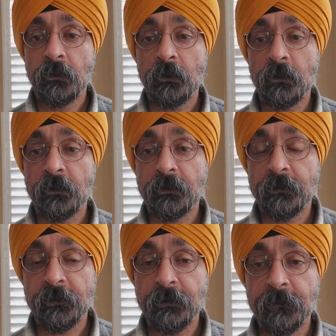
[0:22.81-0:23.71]
under
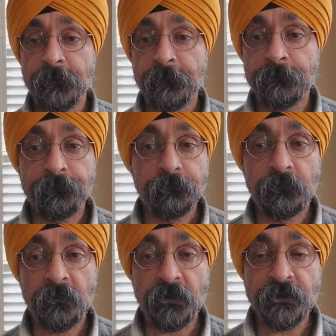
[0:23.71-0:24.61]
the
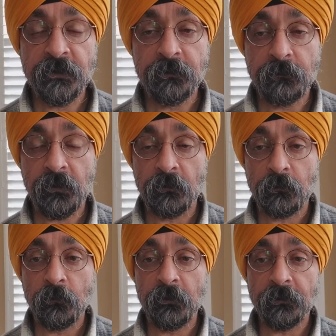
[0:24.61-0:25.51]
Google